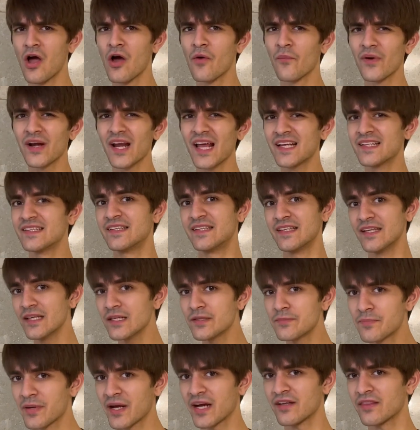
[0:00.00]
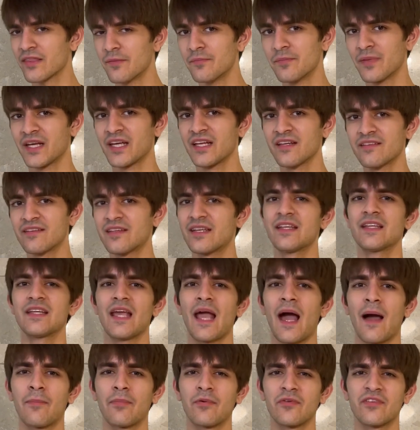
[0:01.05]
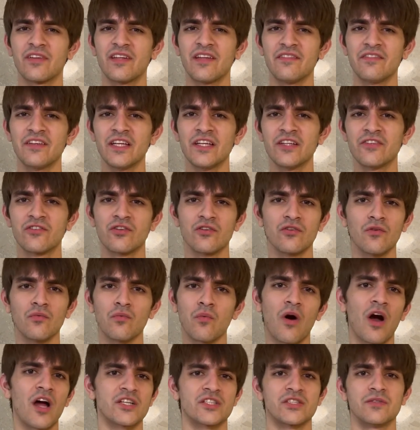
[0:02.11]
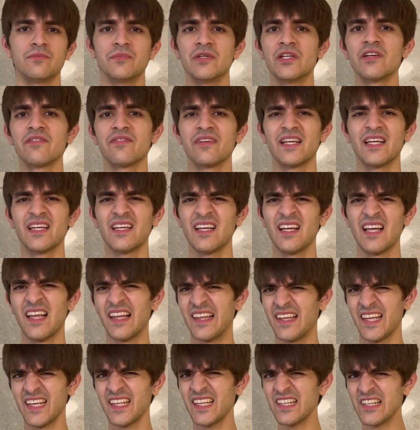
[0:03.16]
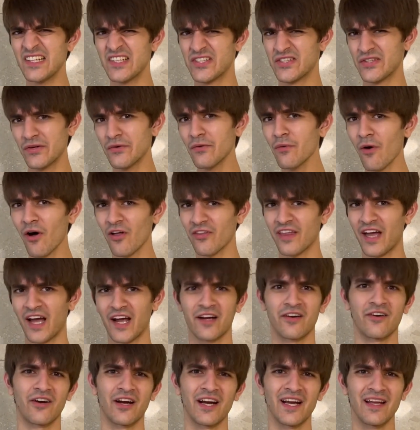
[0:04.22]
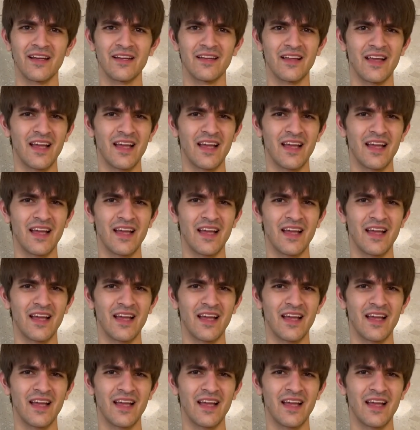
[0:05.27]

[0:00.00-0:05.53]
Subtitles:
When I did pair the Minis to the Apple TV to watch a movie, they didn't do all that great.